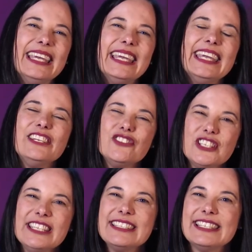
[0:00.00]
In
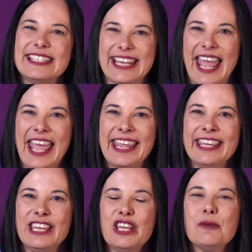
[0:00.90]
Jesus' day,
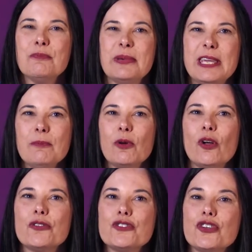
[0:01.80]

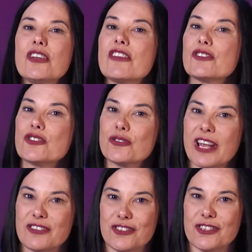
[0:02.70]
people took their
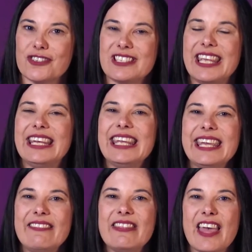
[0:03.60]
treasures and
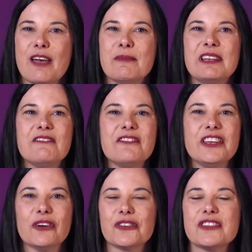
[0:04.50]
hid them in
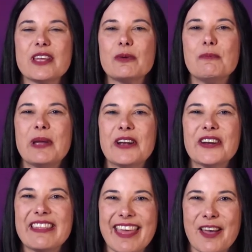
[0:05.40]
fields. They would
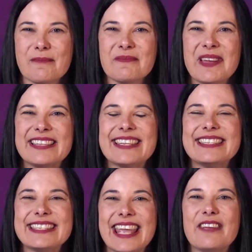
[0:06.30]
bury them as a
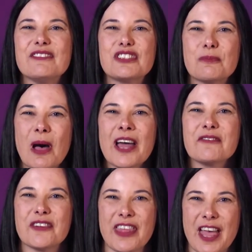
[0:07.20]
safe spot
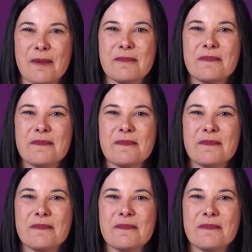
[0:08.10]
for them.